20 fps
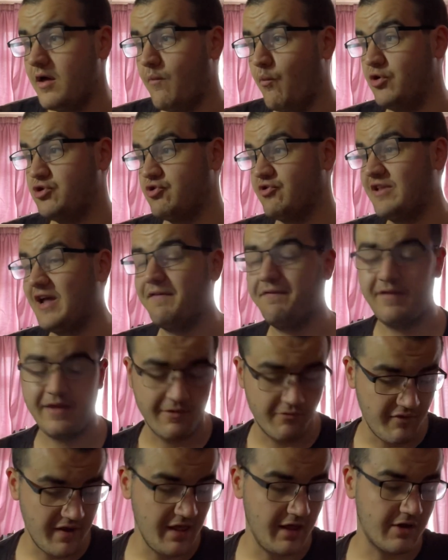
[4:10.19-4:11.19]
which was definitely
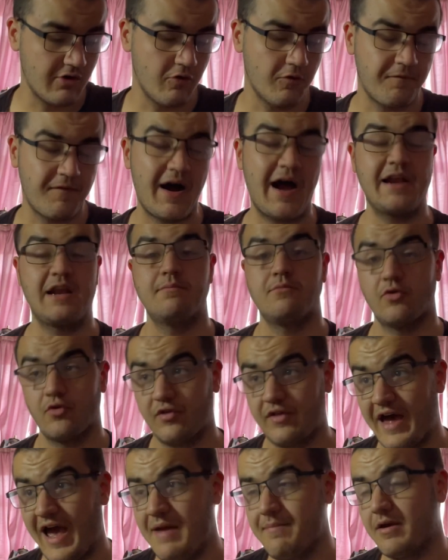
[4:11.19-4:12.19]
a really cool find, I
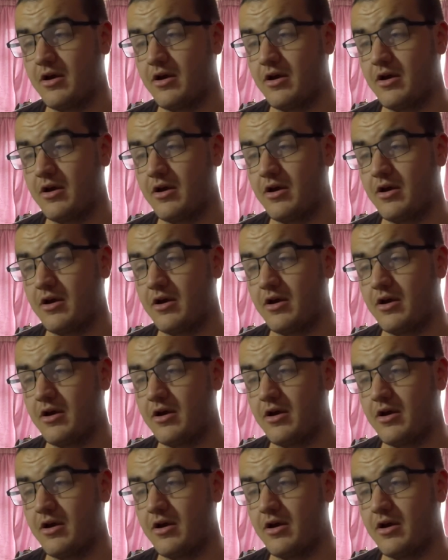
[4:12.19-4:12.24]
must say,